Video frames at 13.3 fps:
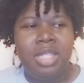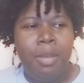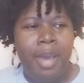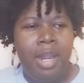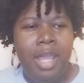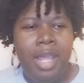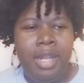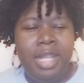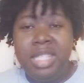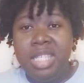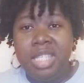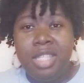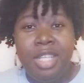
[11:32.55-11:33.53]
Somebody, and
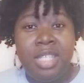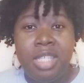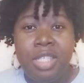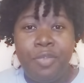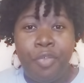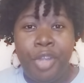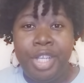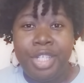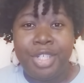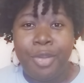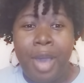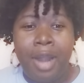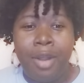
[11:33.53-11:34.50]
this is this is fresh,
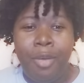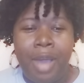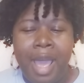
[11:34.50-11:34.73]
so I don't,